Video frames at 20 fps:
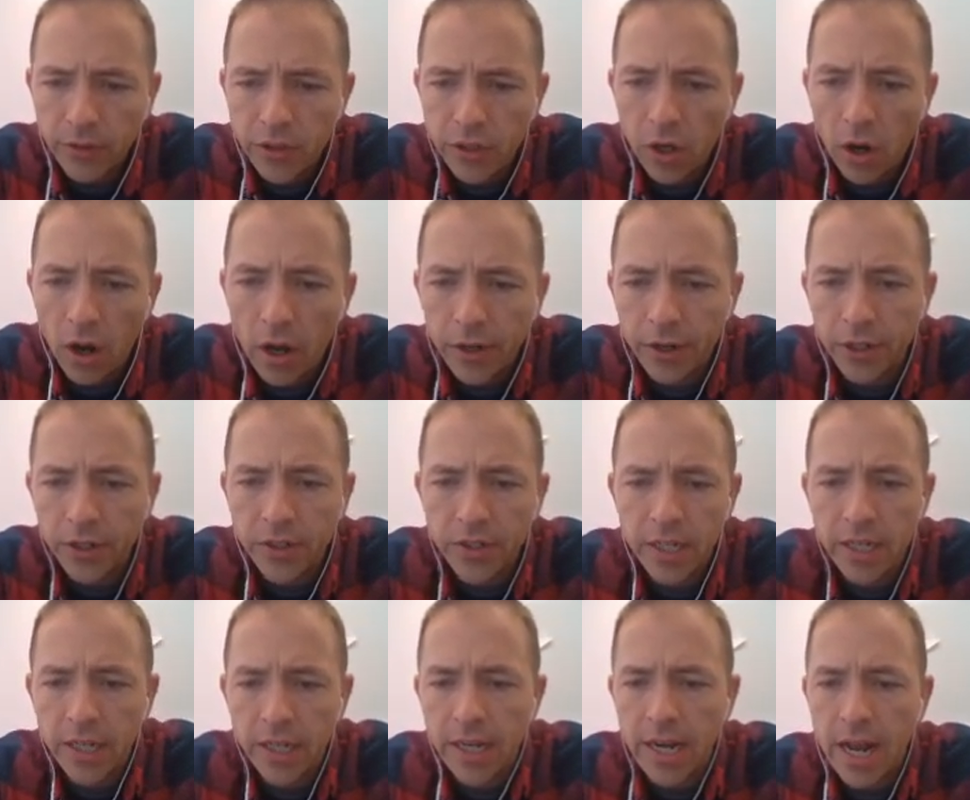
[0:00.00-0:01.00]
daughters
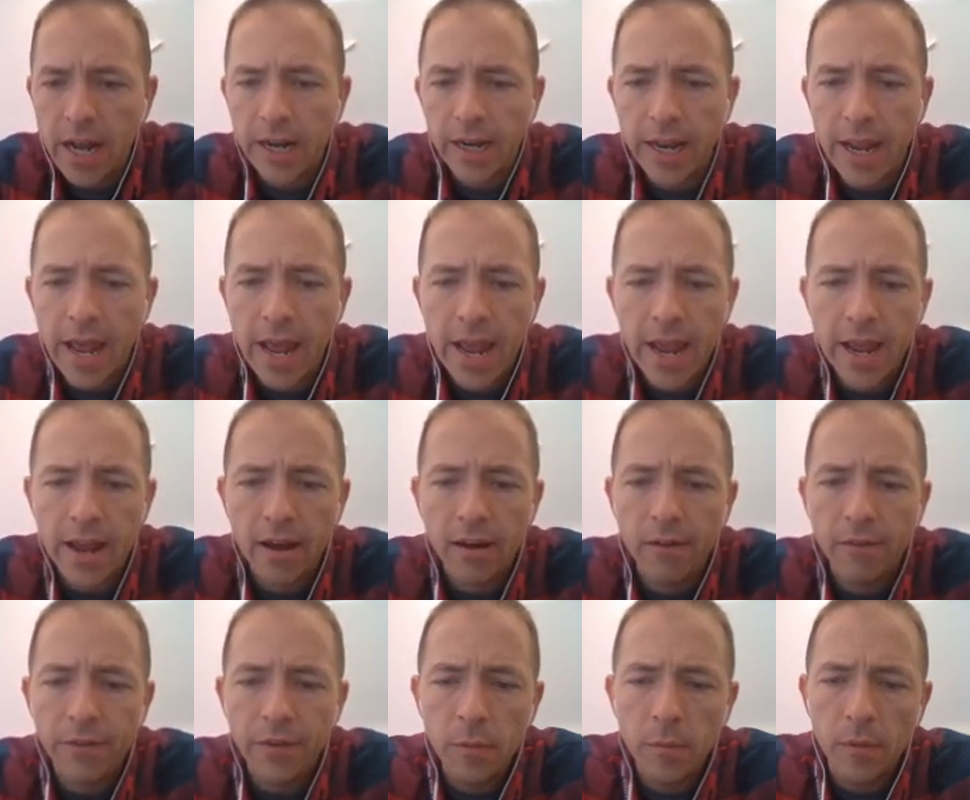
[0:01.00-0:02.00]
cannot
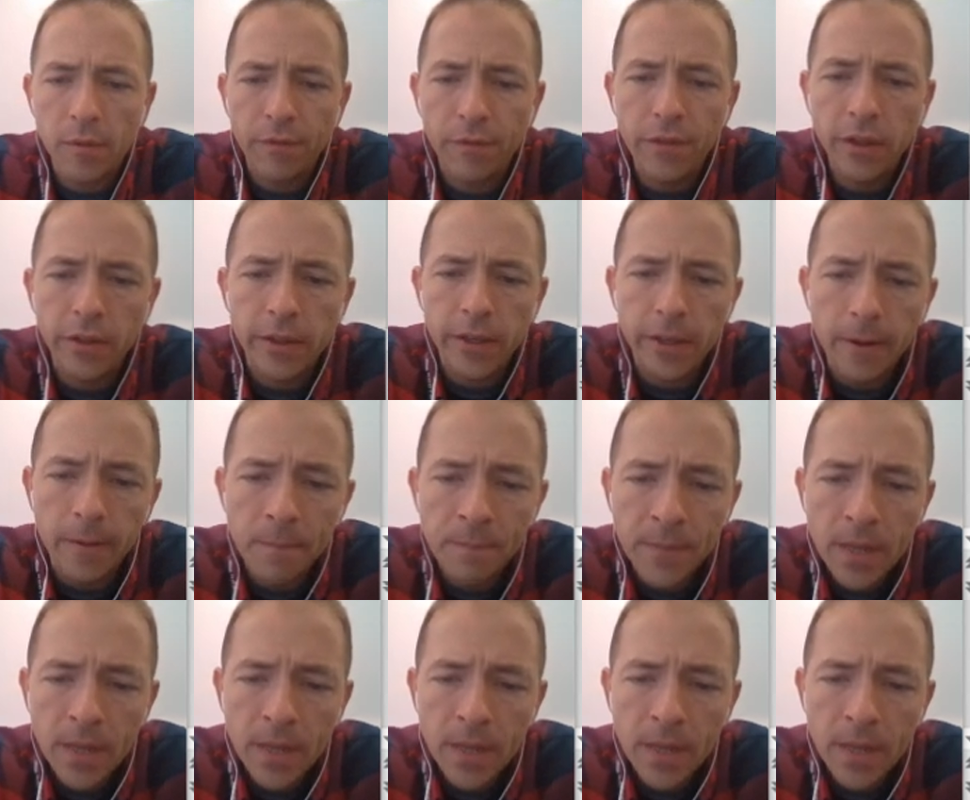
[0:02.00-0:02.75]
have hemophilia.